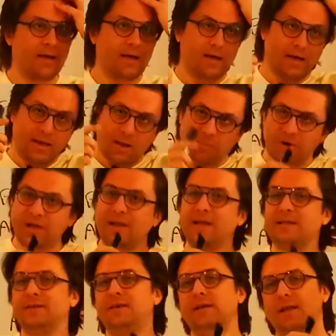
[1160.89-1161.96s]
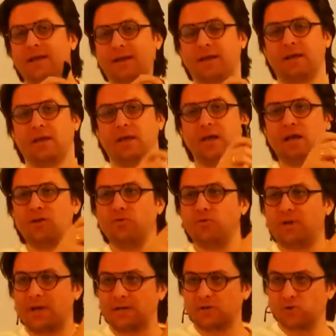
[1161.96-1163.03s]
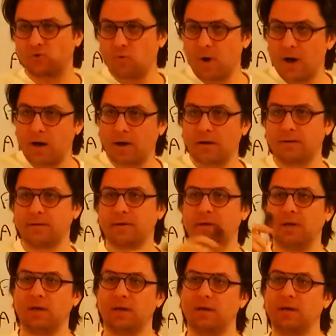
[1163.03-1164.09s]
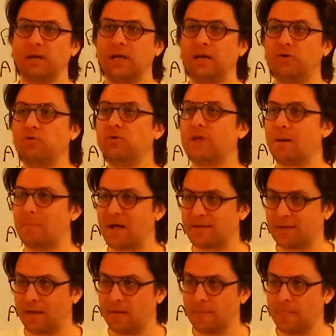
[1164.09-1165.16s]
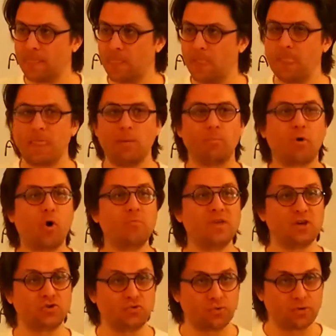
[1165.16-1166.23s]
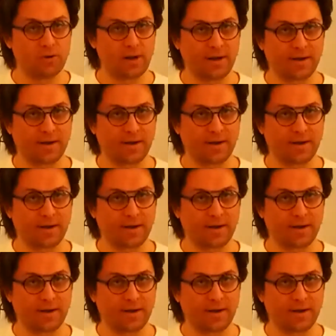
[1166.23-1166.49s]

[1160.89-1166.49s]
in the Genesis, it is said that God has created earth and heaven.